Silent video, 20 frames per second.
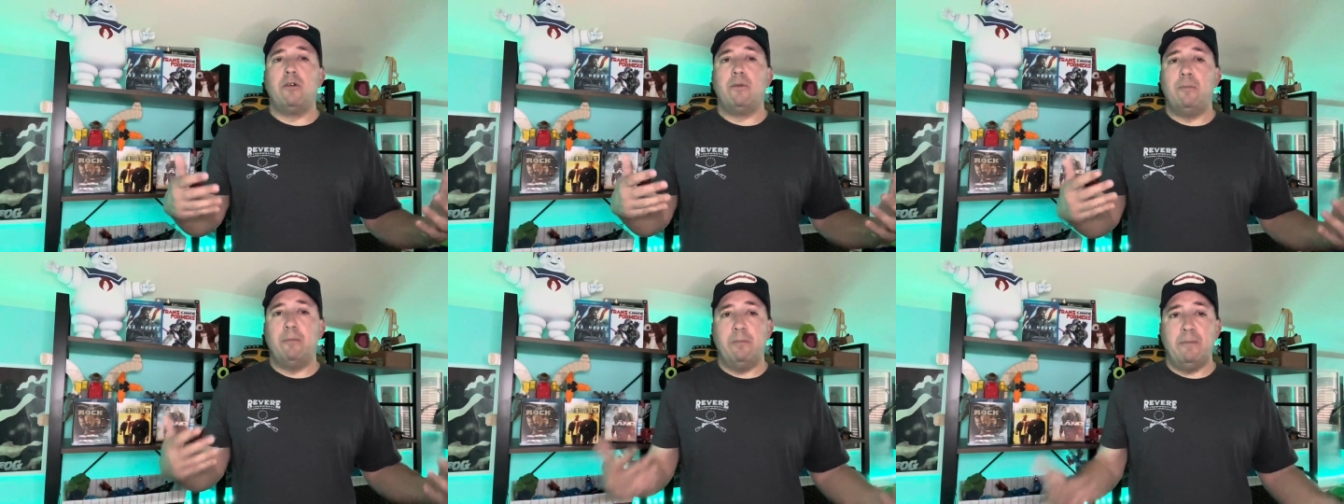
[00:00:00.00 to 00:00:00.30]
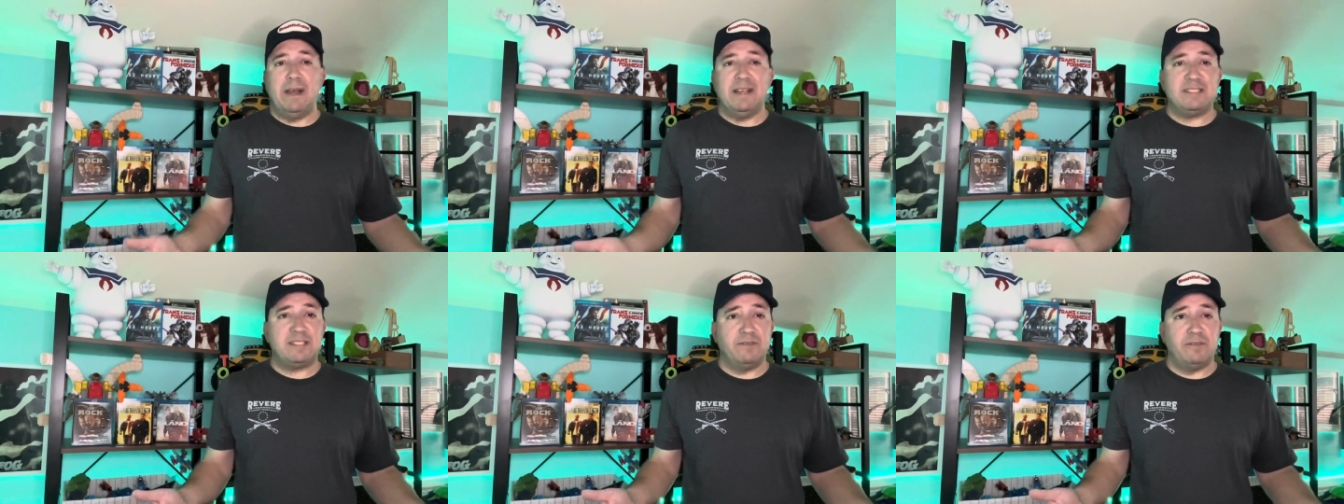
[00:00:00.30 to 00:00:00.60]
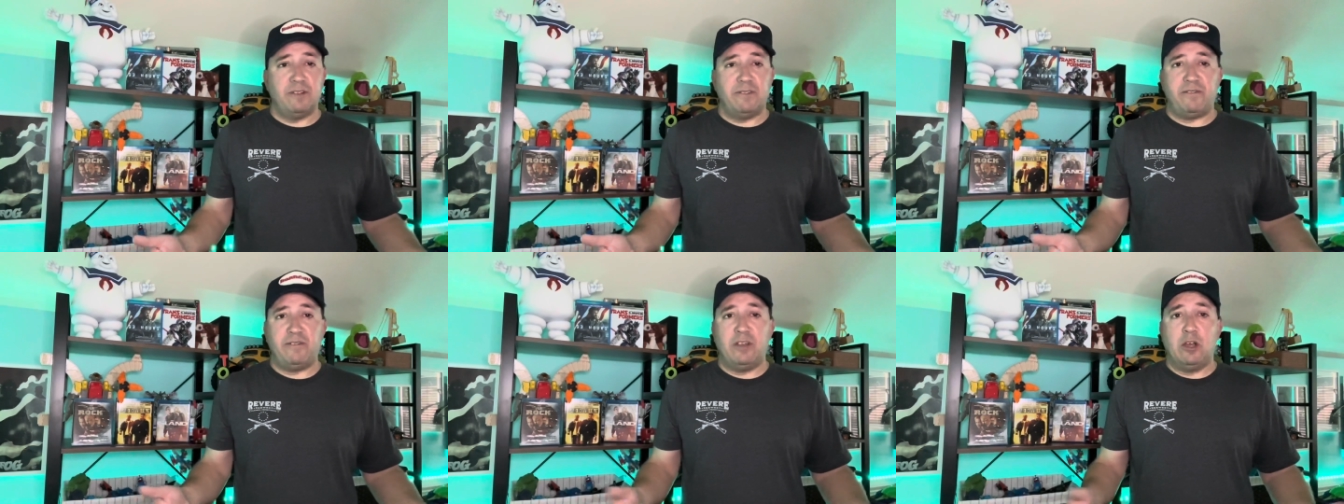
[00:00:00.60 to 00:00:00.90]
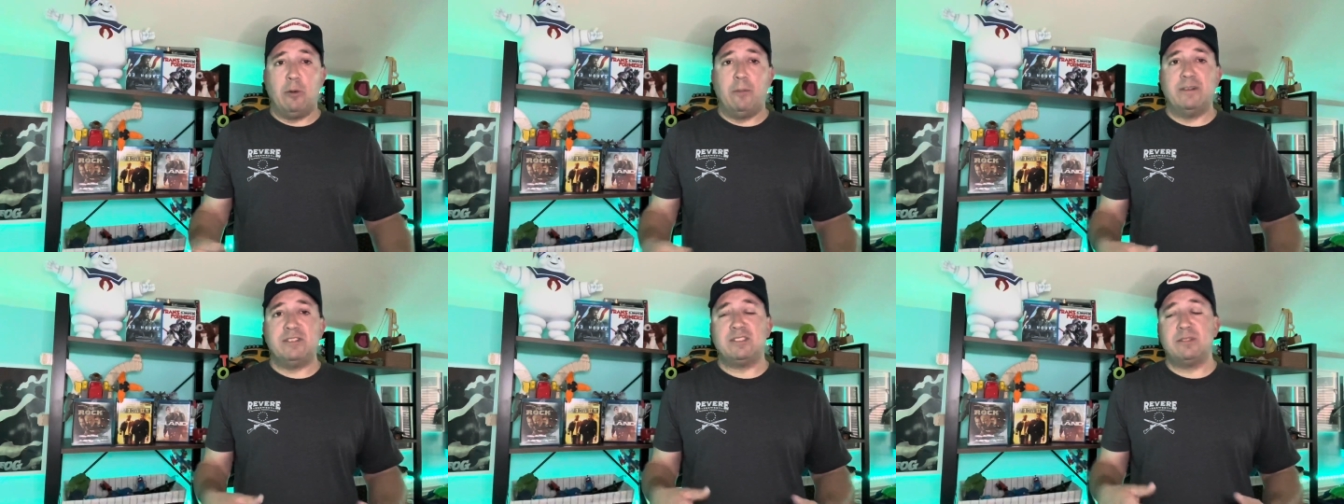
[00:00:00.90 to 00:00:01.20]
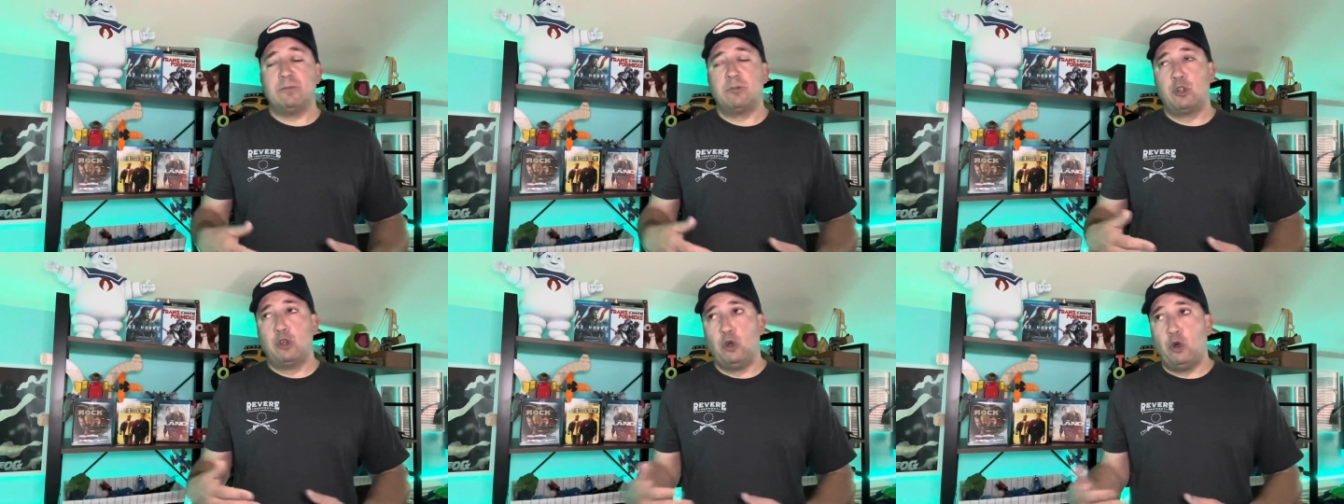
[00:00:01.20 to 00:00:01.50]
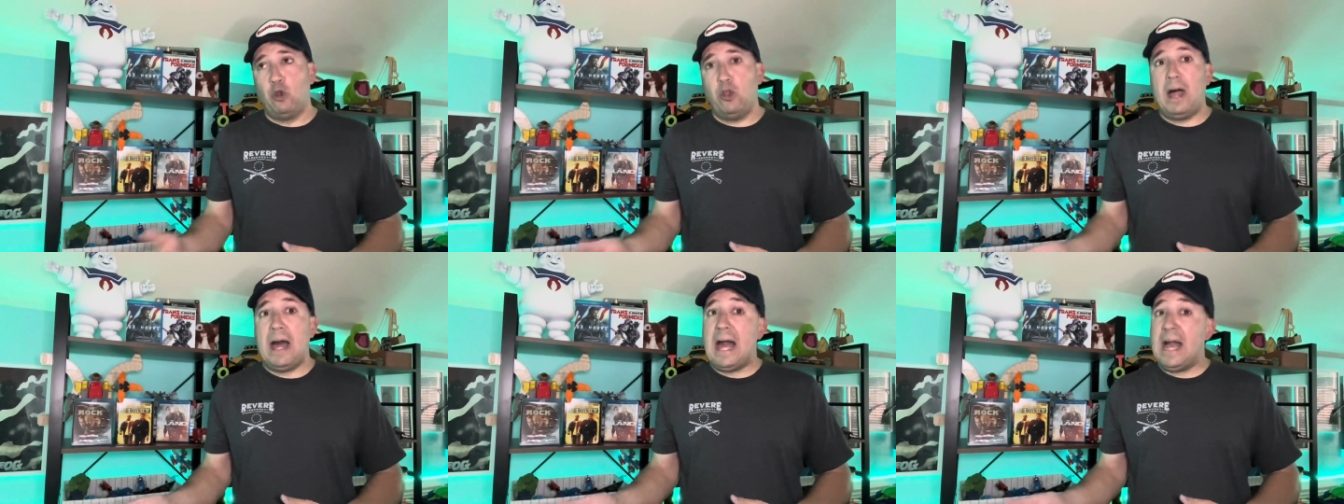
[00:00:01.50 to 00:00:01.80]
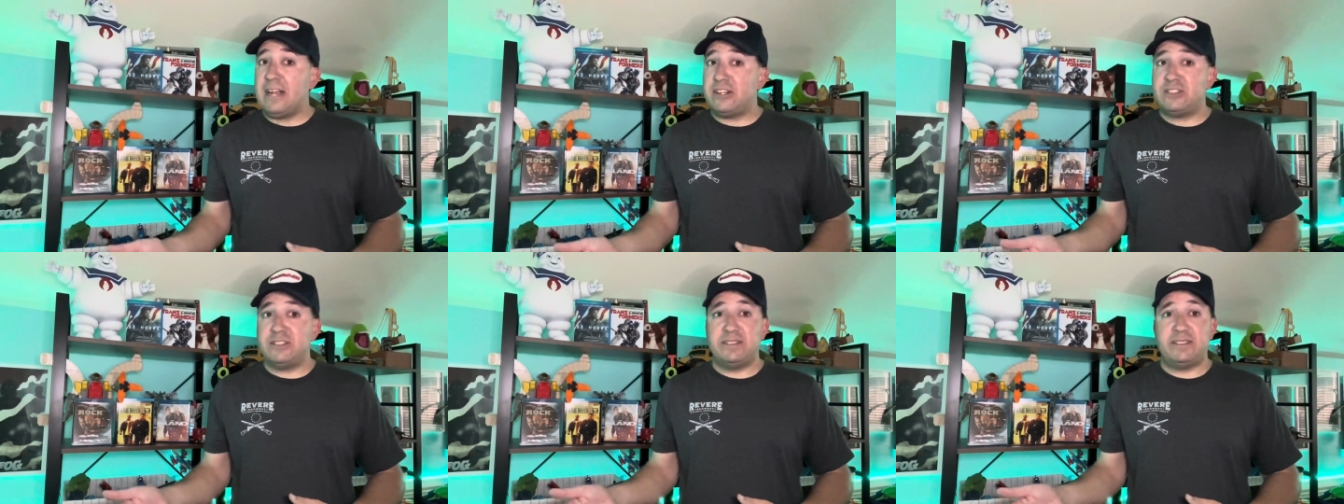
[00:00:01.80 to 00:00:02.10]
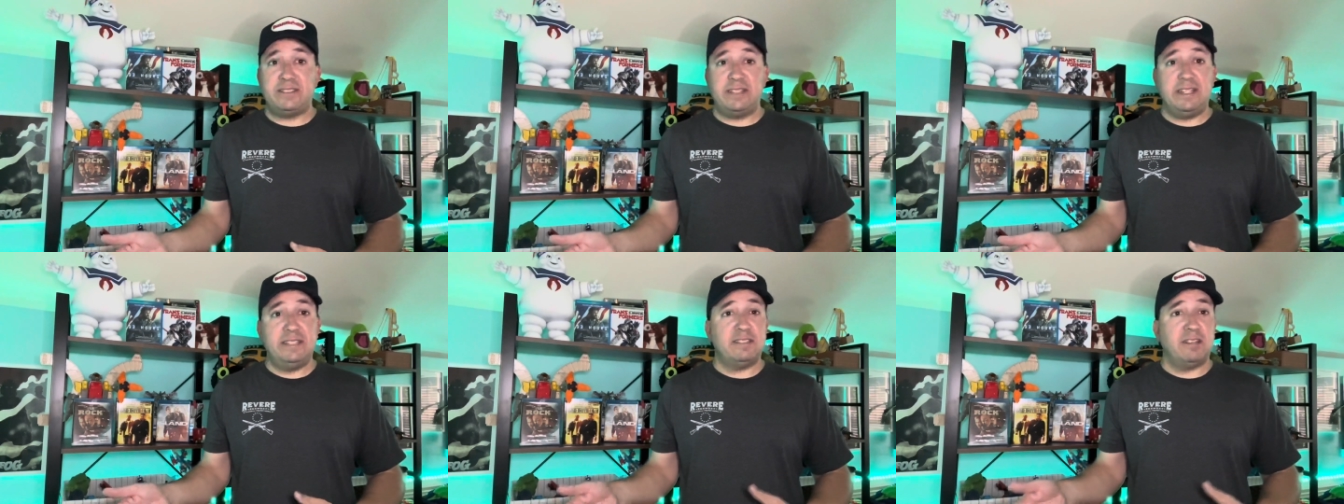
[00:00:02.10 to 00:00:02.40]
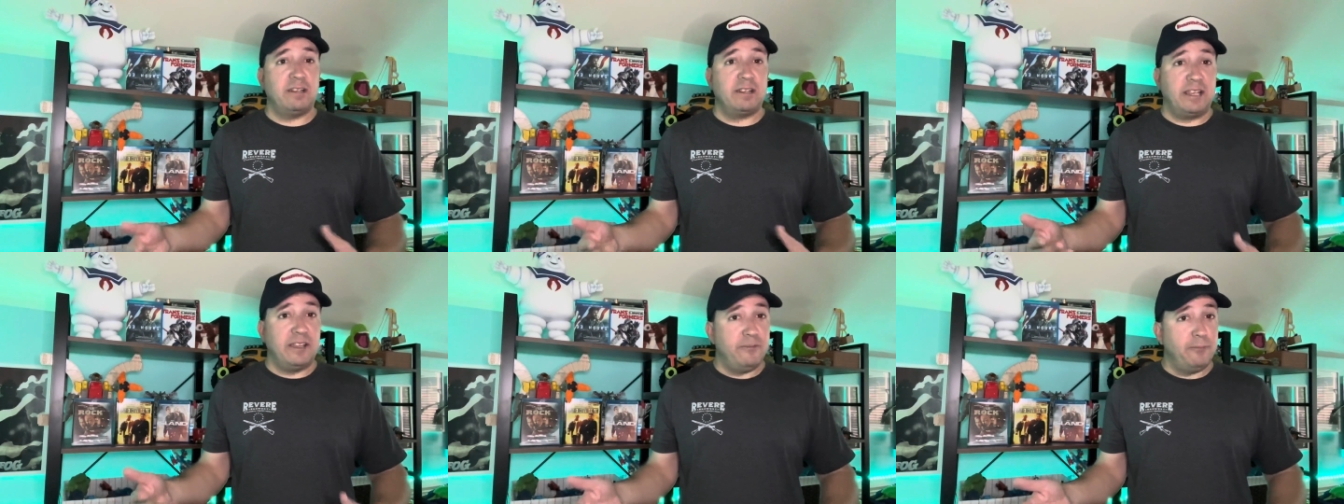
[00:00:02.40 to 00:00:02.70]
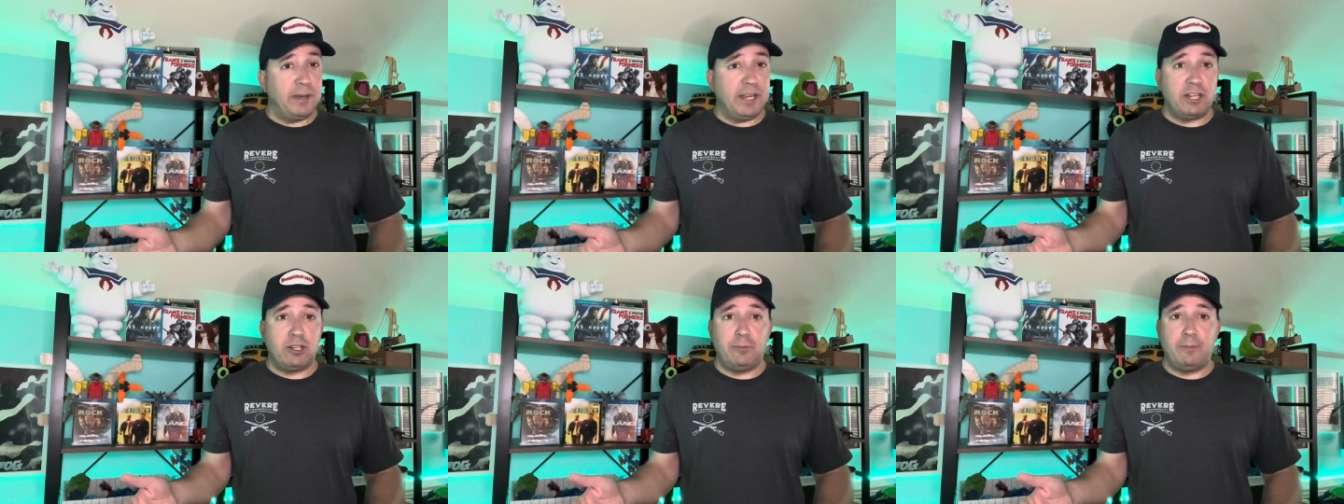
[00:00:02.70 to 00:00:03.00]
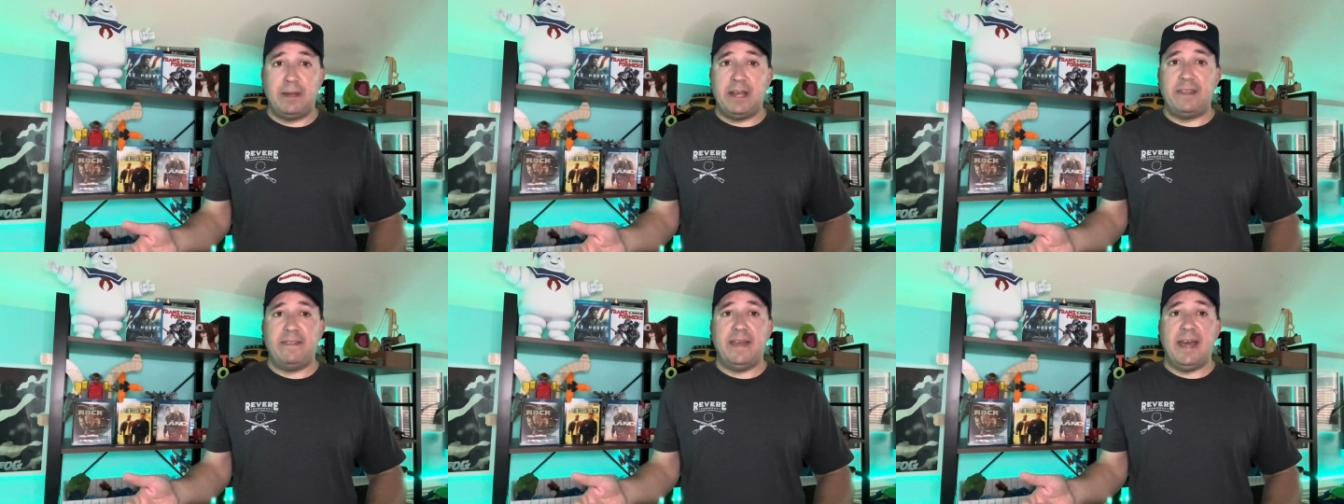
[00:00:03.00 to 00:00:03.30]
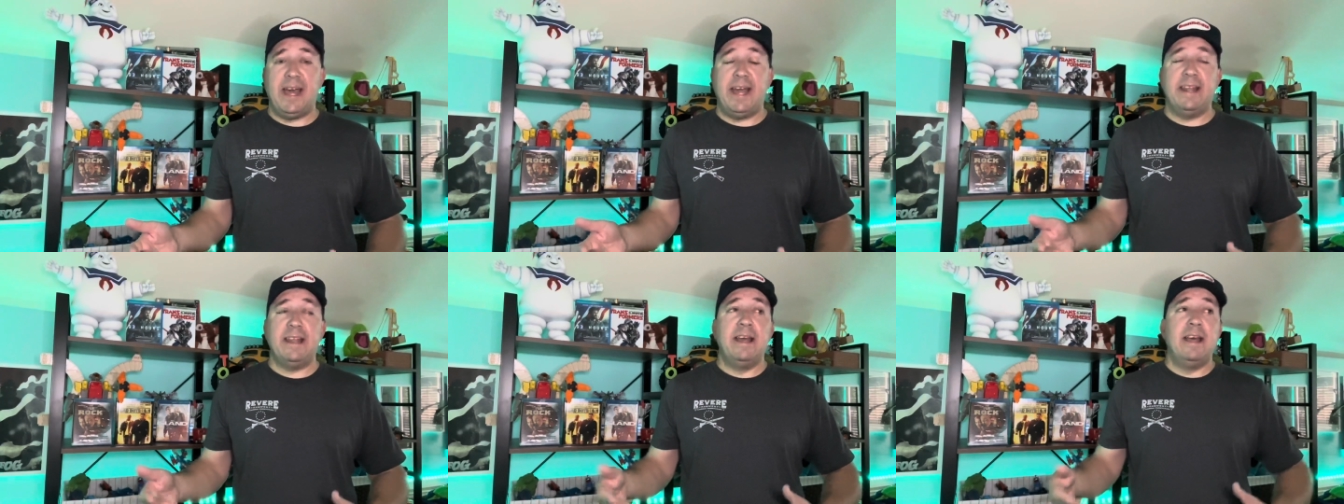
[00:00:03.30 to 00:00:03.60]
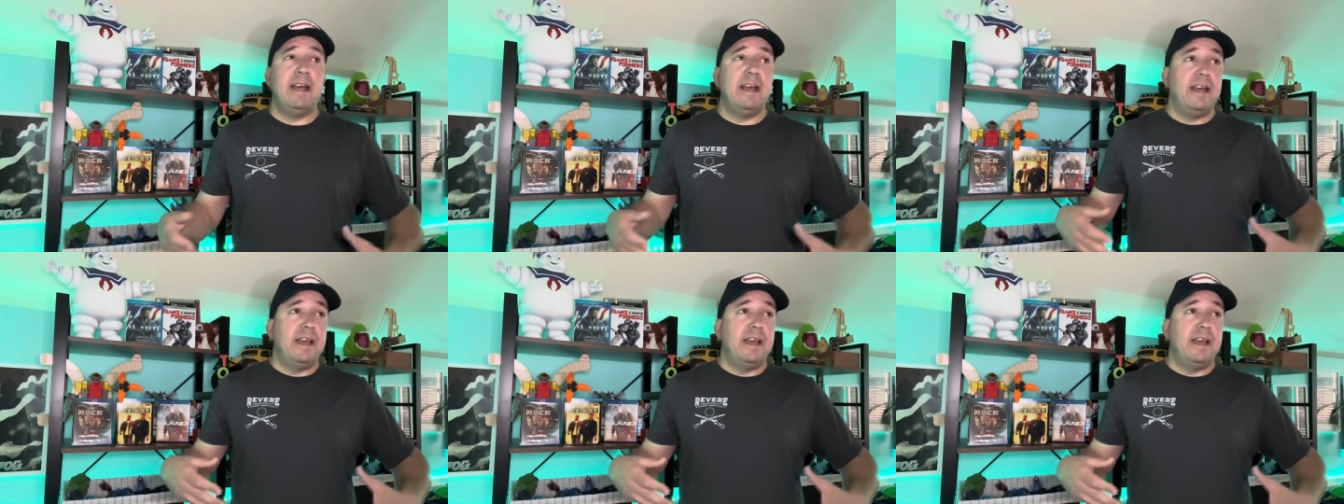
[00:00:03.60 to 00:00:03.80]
mess of a film with some cool action scenes. I'll give Michael Bay that.